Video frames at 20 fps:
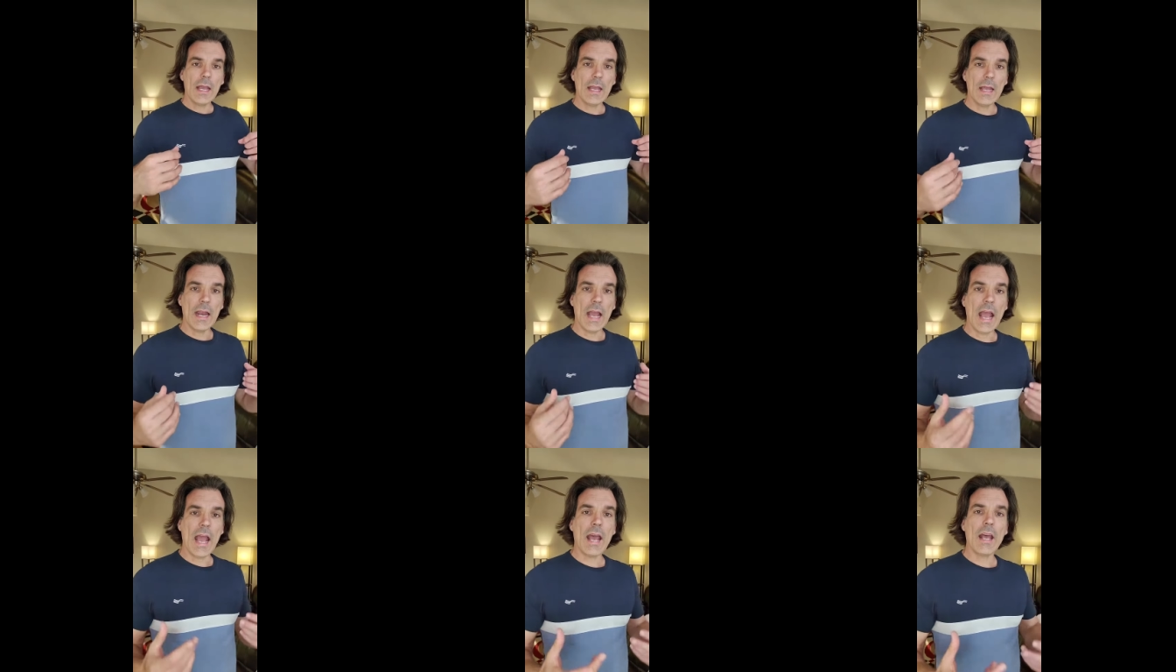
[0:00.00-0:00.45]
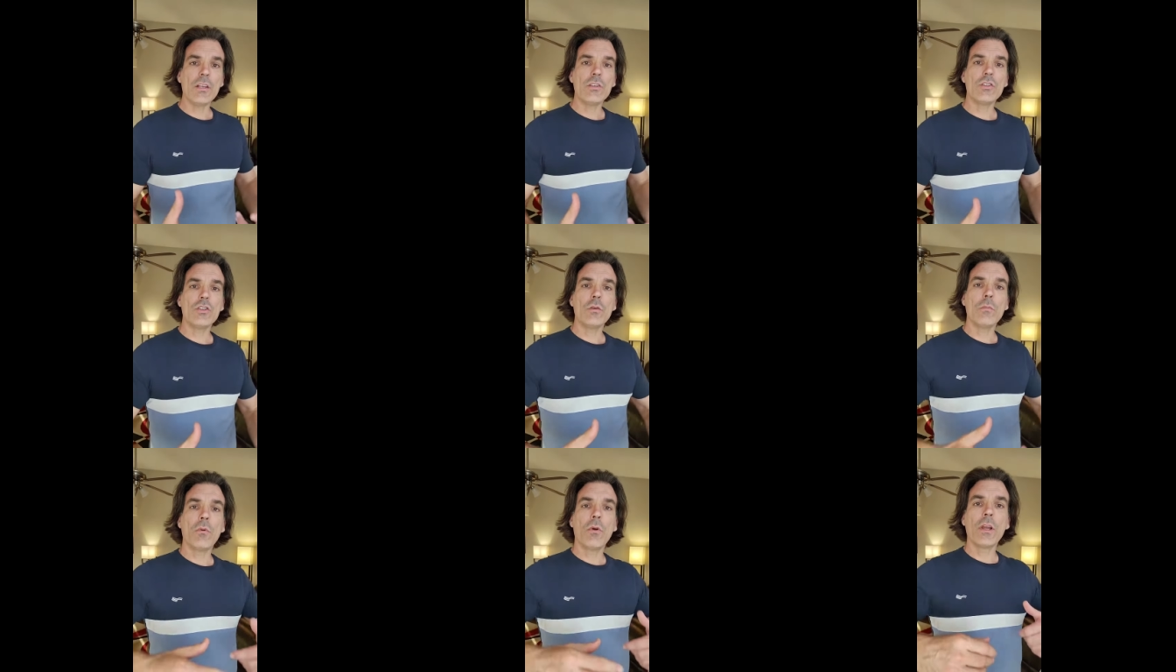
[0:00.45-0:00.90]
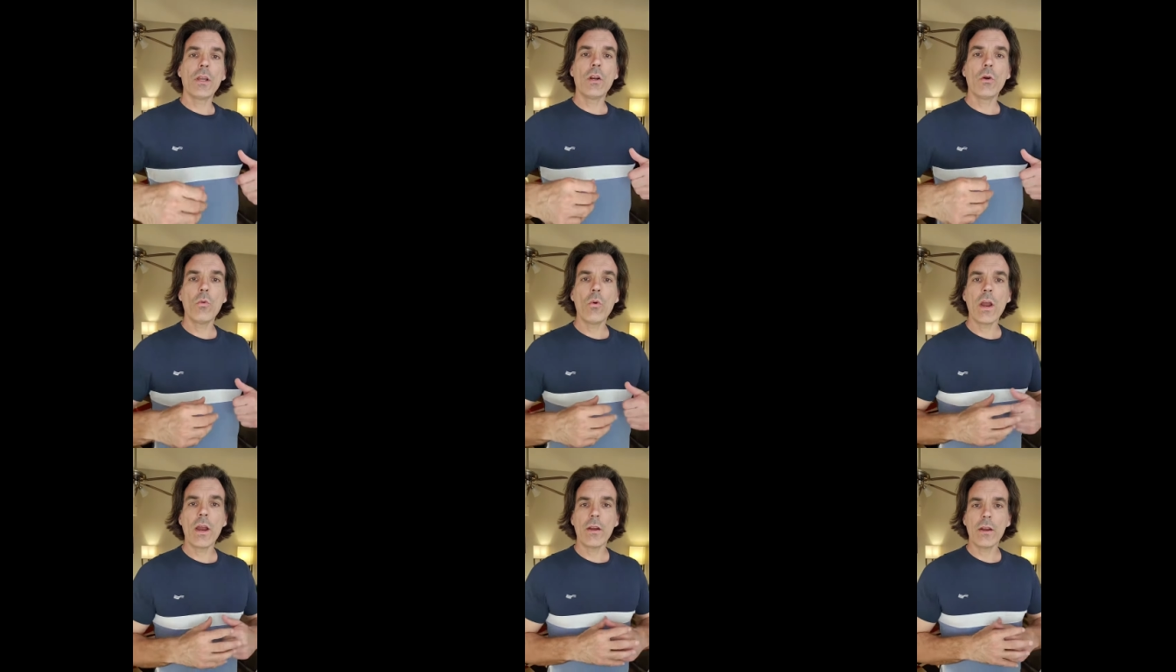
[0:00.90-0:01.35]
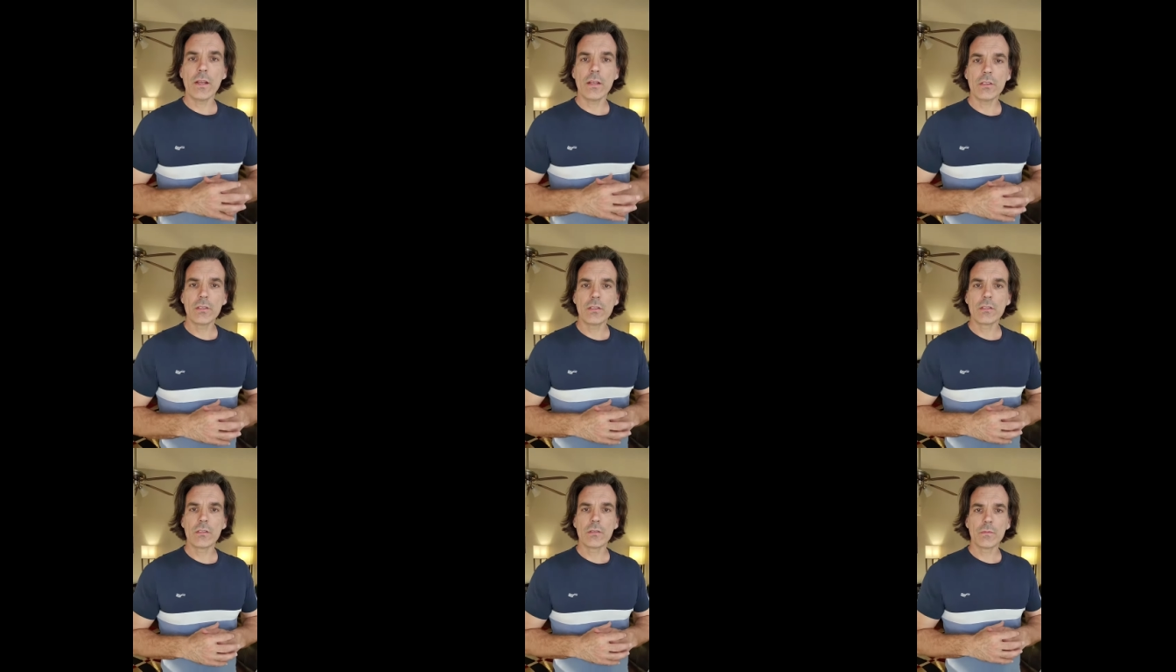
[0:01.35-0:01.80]
And as you bring an
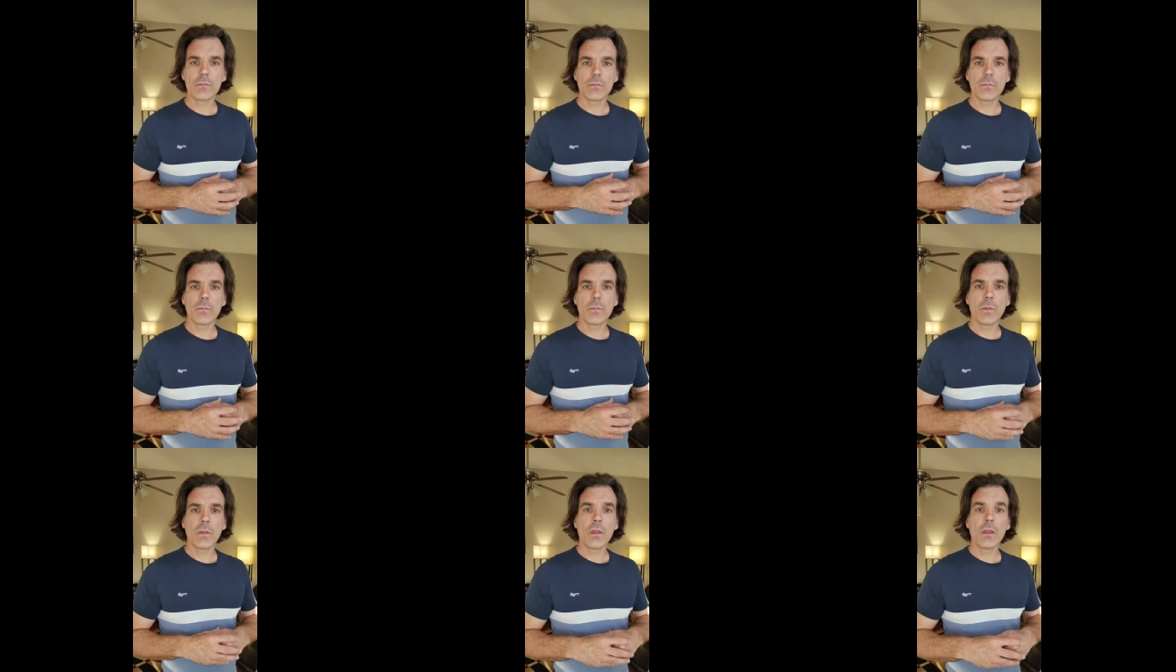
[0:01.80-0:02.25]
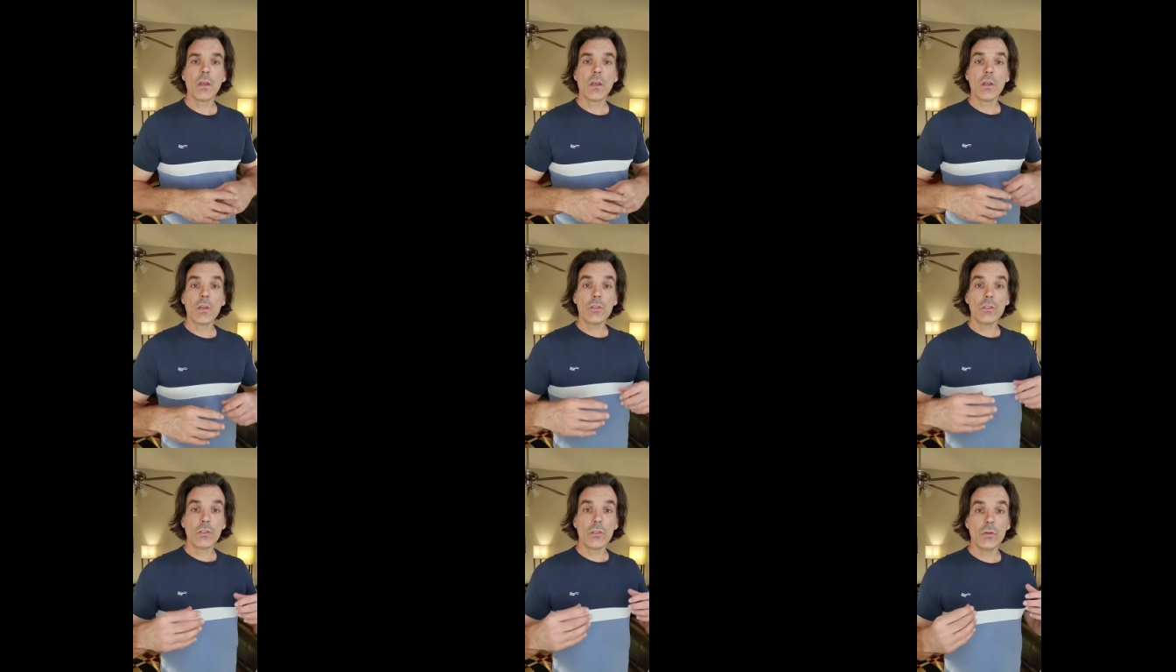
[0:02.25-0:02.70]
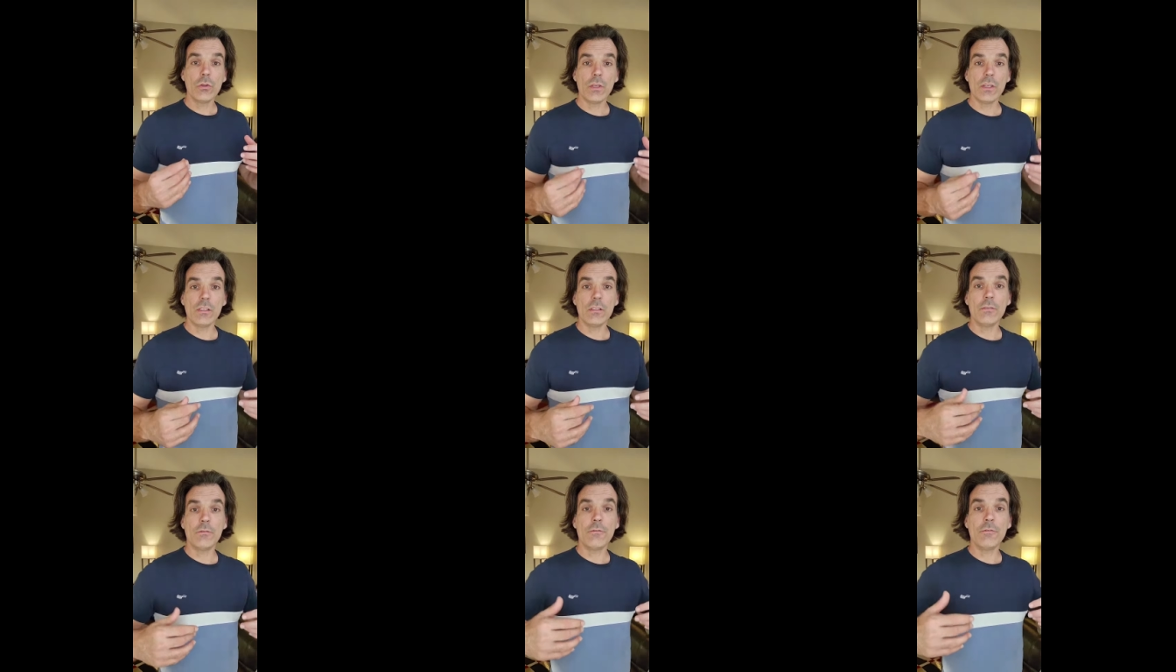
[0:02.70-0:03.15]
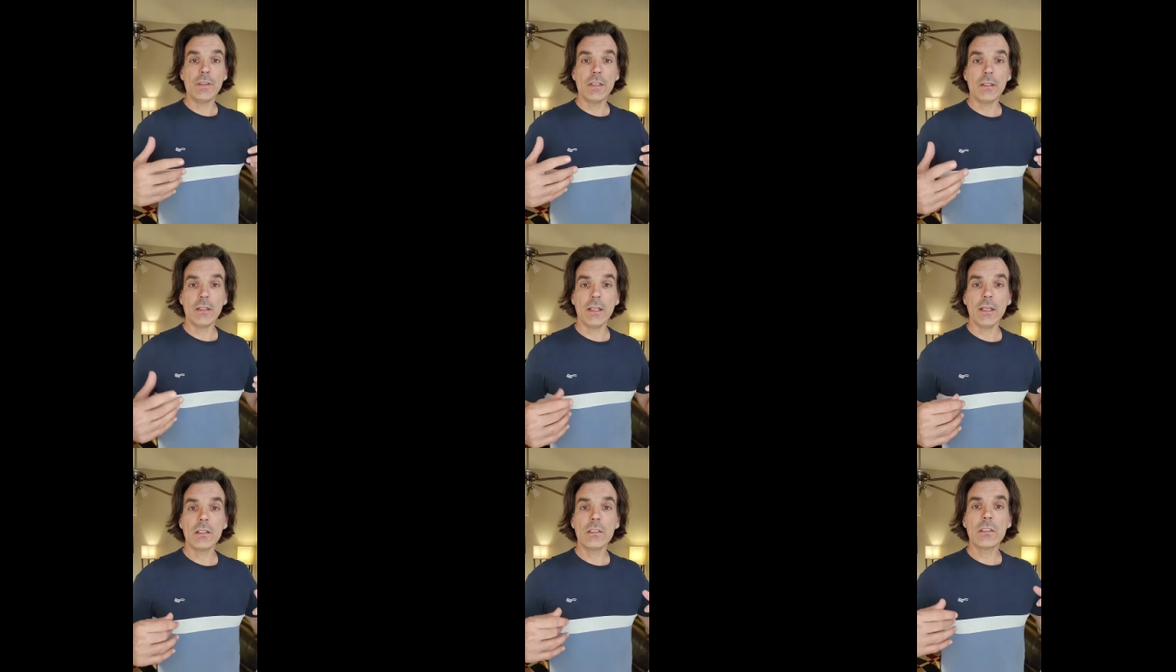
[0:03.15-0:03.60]
awareness to these
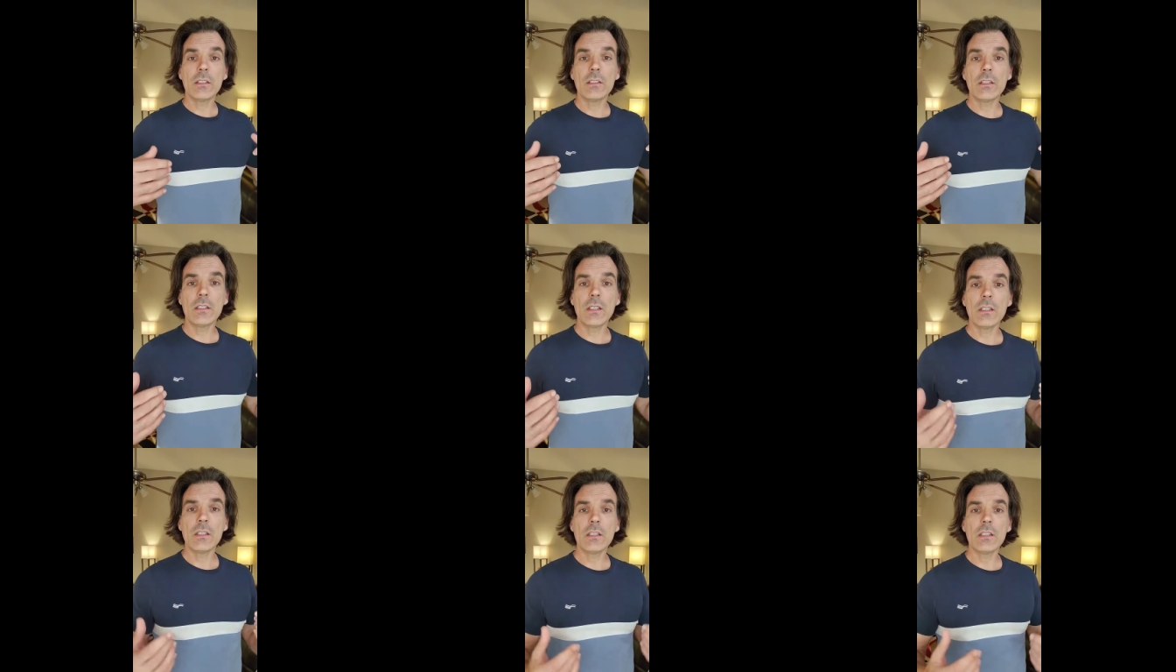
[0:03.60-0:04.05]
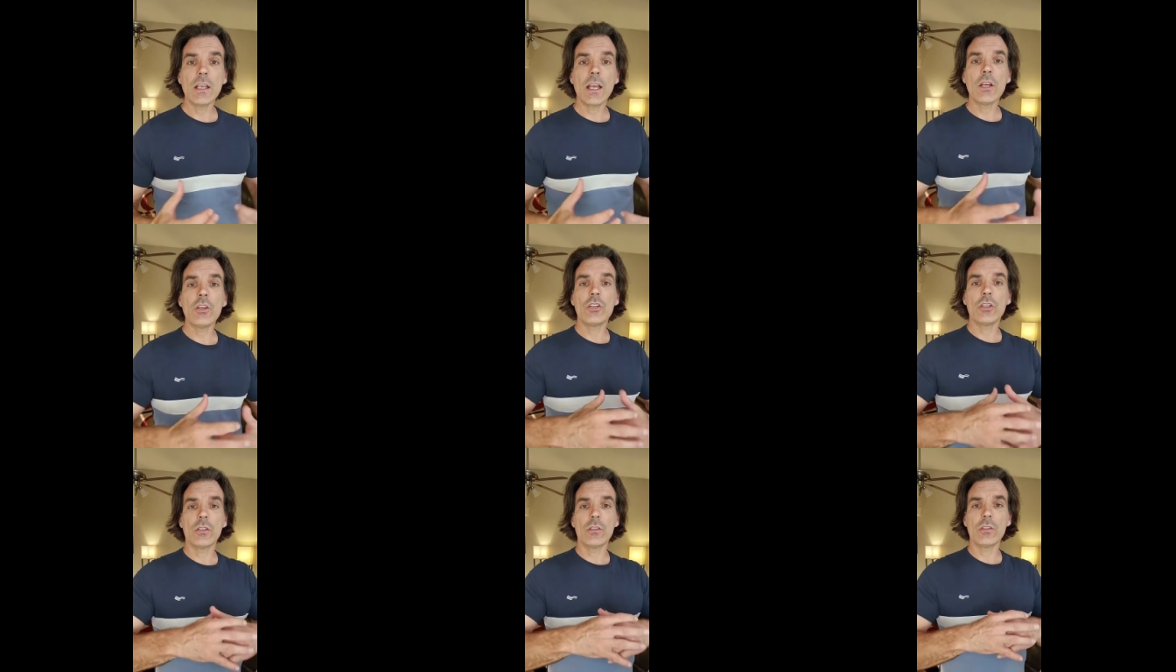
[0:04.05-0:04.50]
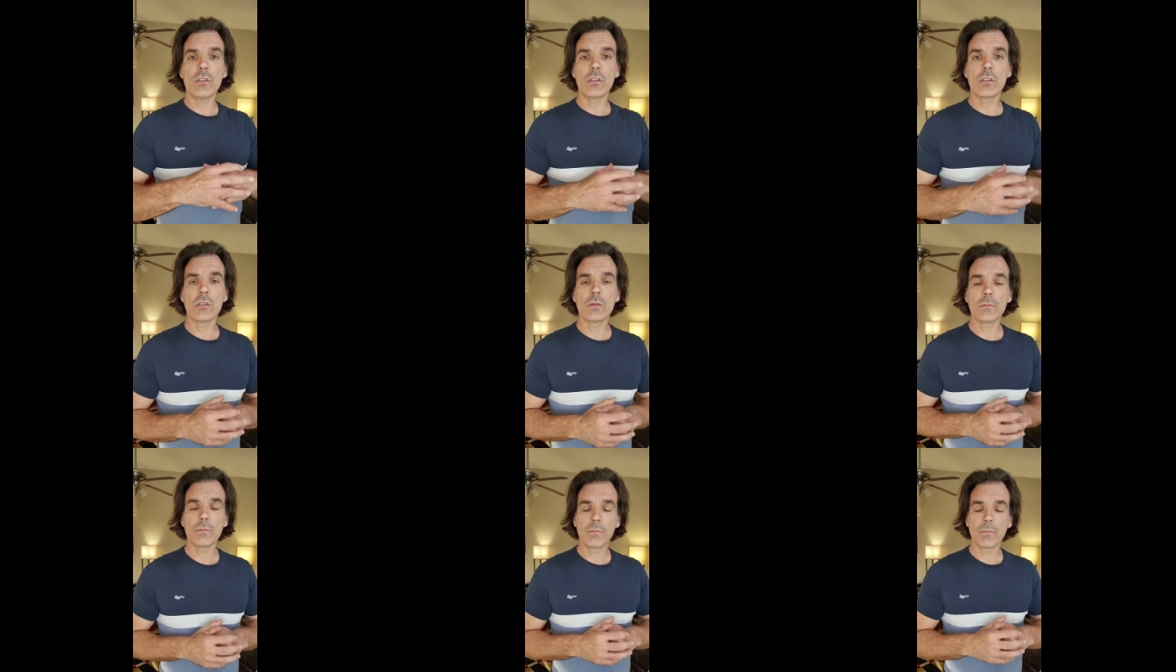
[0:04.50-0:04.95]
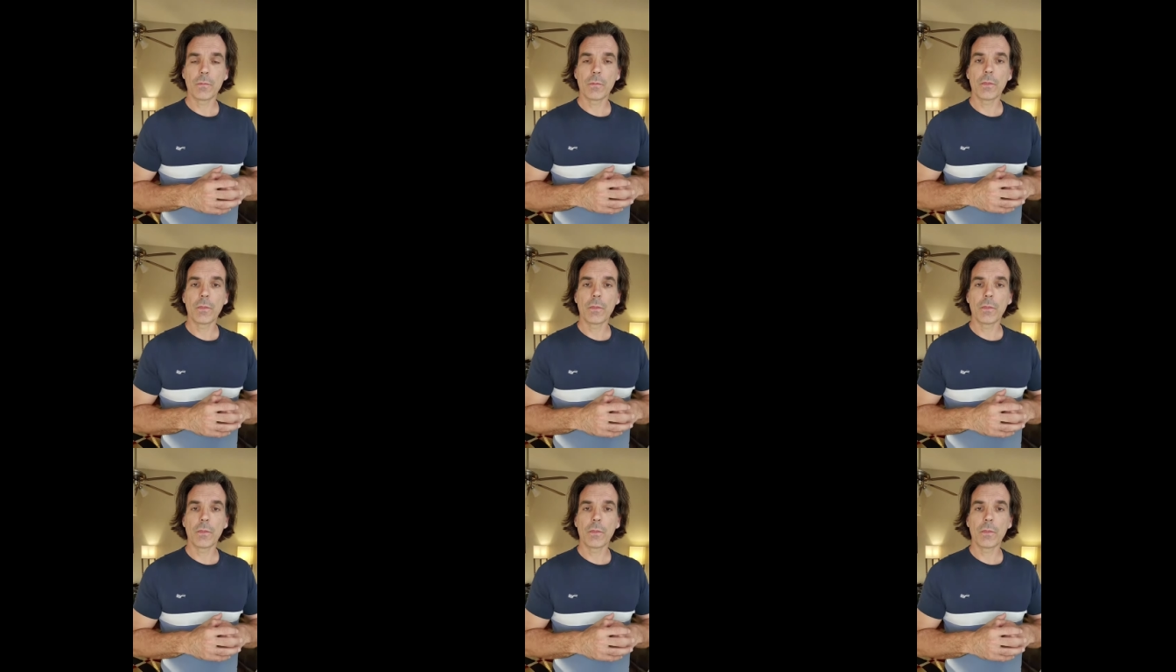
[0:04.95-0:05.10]
feelings and sensations,